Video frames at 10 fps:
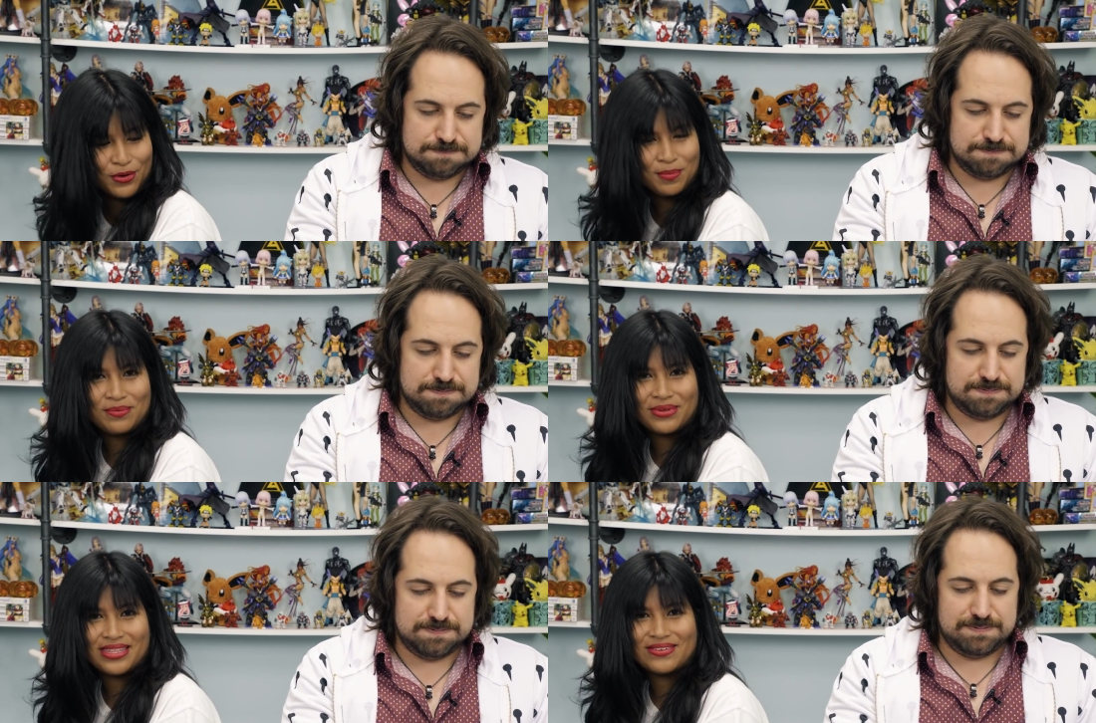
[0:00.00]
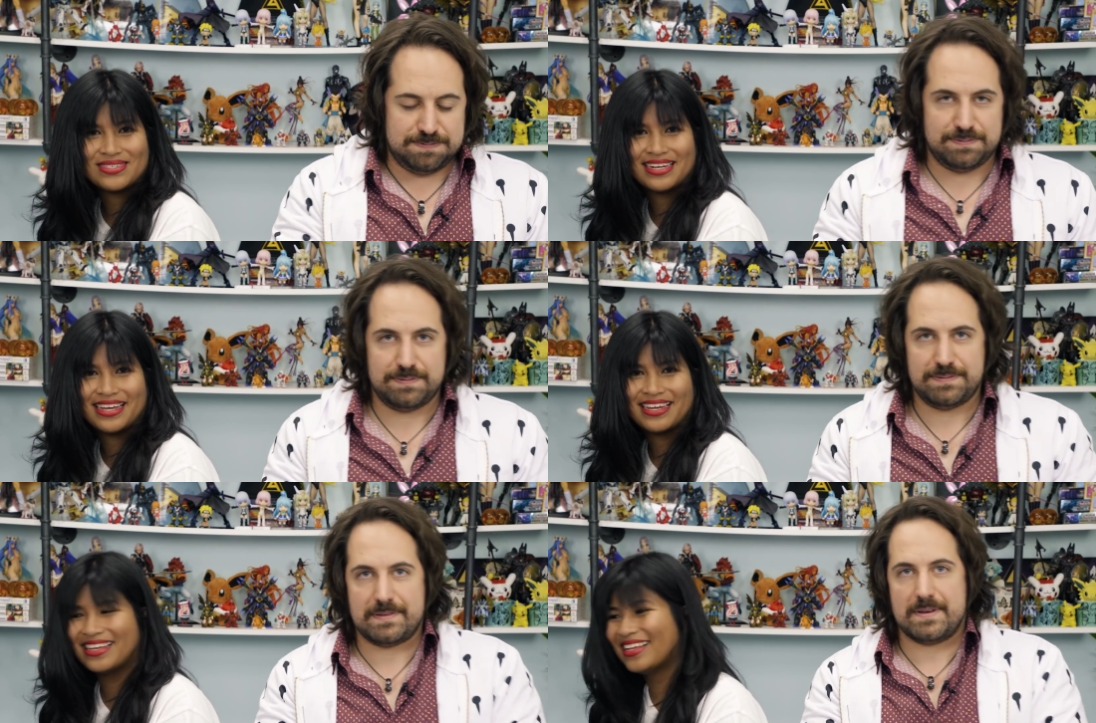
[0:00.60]
Speaker 1: open with you
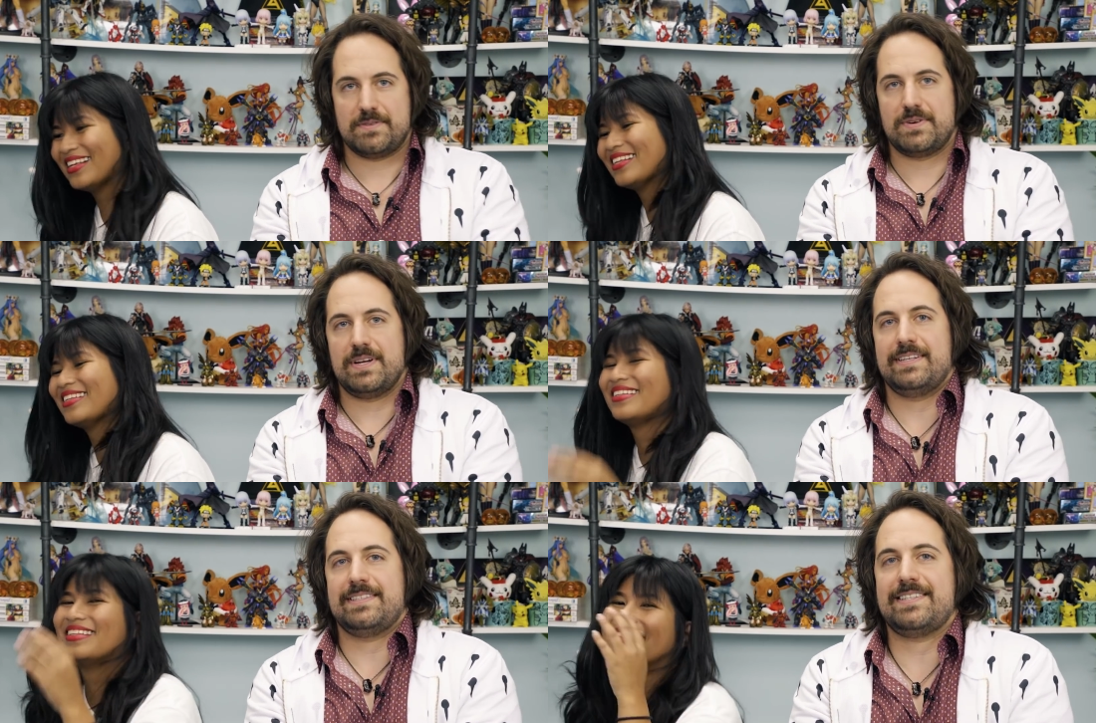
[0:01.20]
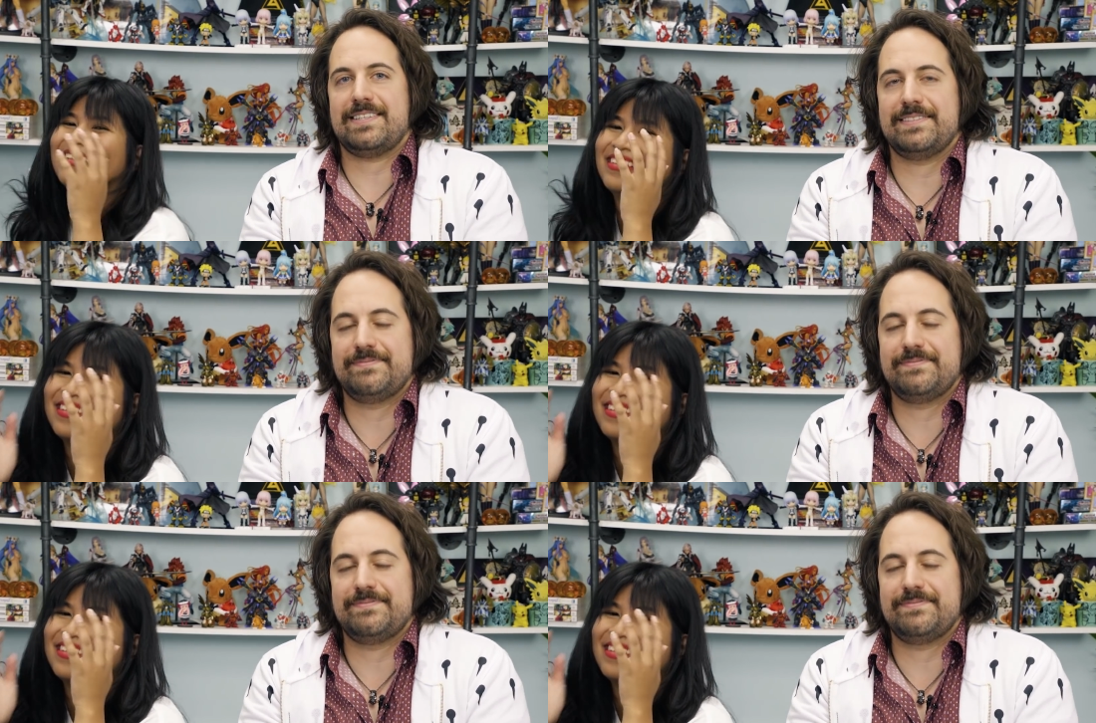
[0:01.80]
today.
Speaker 2: All right.